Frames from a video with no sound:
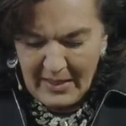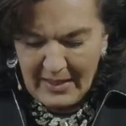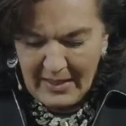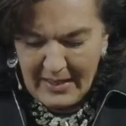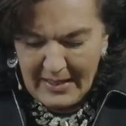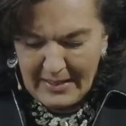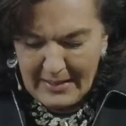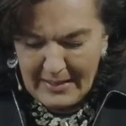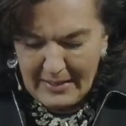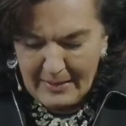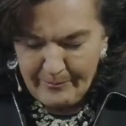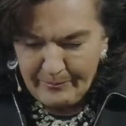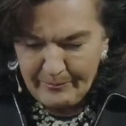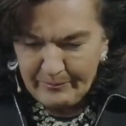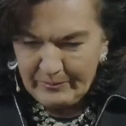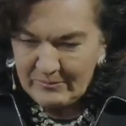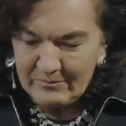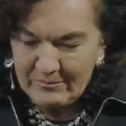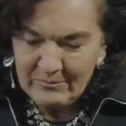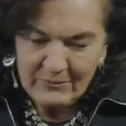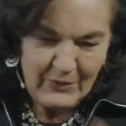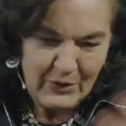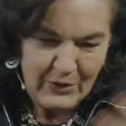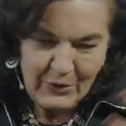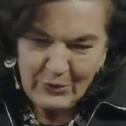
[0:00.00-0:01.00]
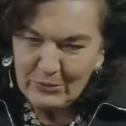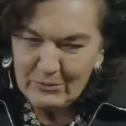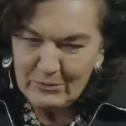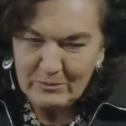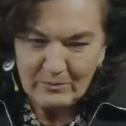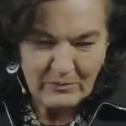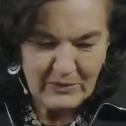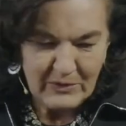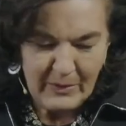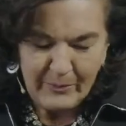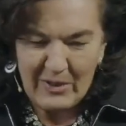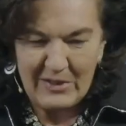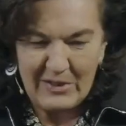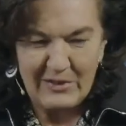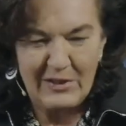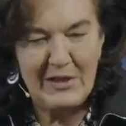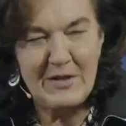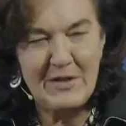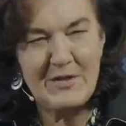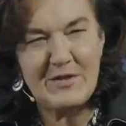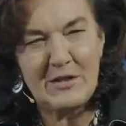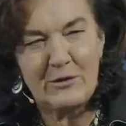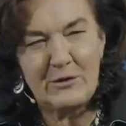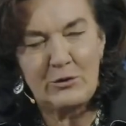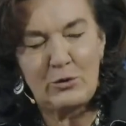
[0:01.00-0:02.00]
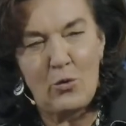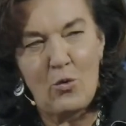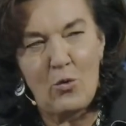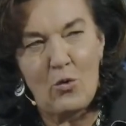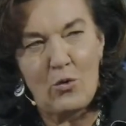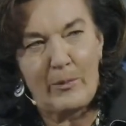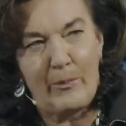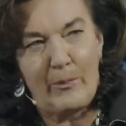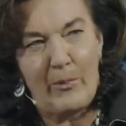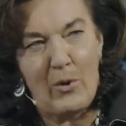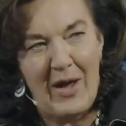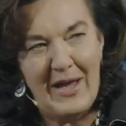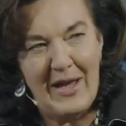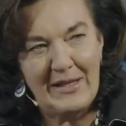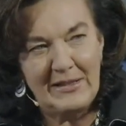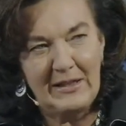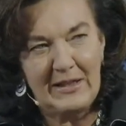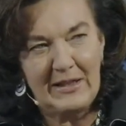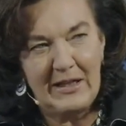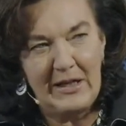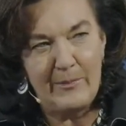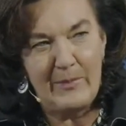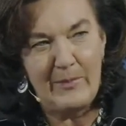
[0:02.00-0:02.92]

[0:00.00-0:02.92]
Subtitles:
The Brandisian talk poetically